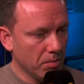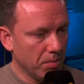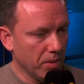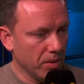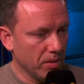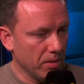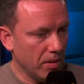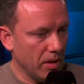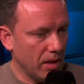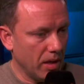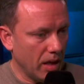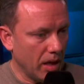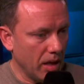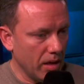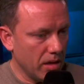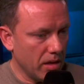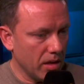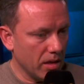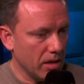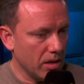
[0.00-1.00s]
But
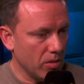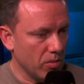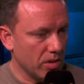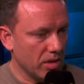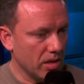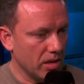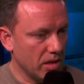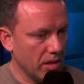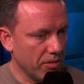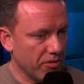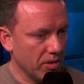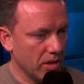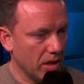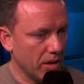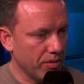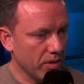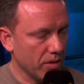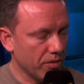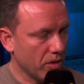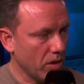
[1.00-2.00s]
I think there was a different
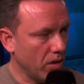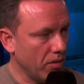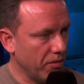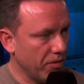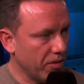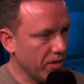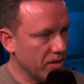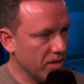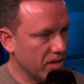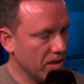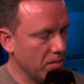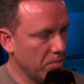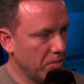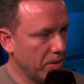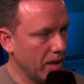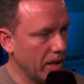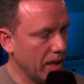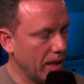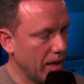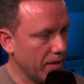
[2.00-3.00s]
level of confidence in
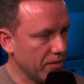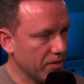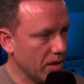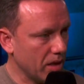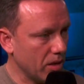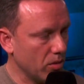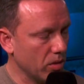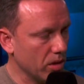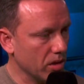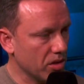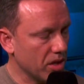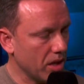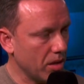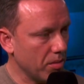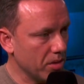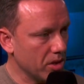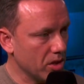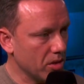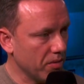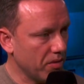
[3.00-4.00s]
Peter after that World
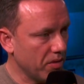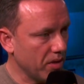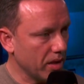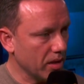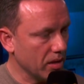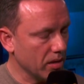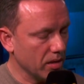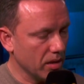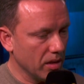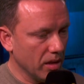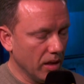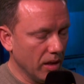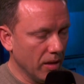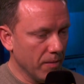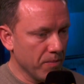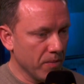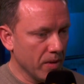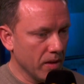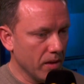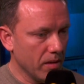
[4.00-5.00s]
Championship final.
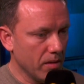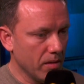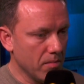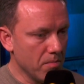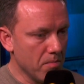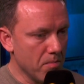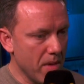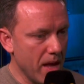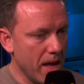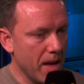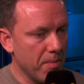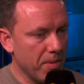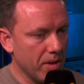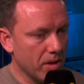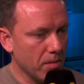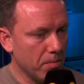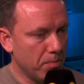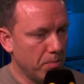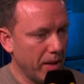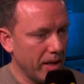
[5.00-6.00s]
Maybe
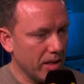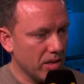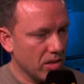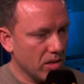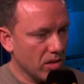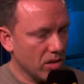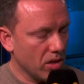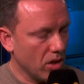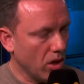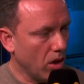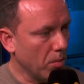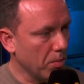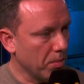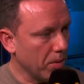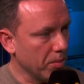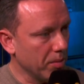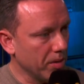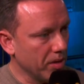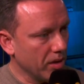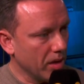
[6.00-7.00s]
the best
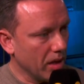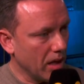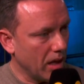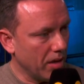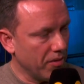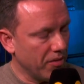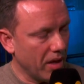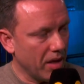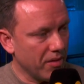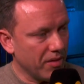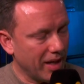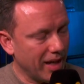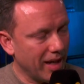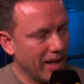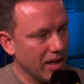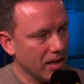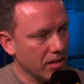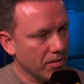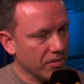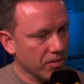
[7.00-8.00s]
compliment that I've ever
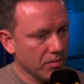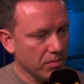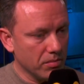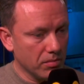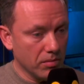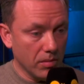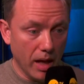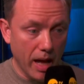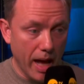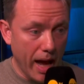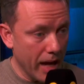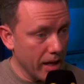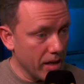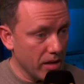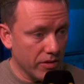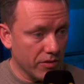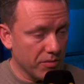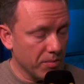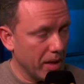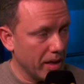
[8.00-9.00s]
had from
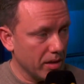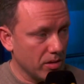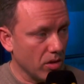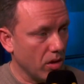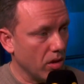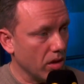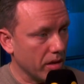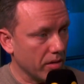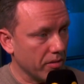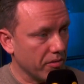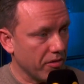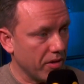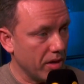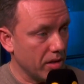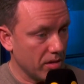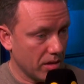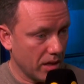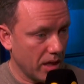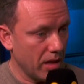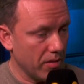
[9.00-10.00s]
any of my darting
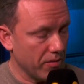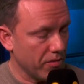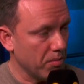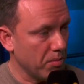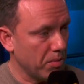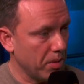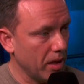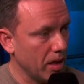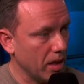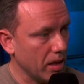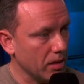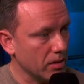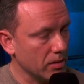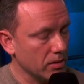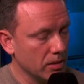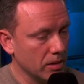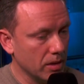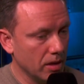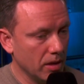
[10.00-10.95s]
friends came from Peter.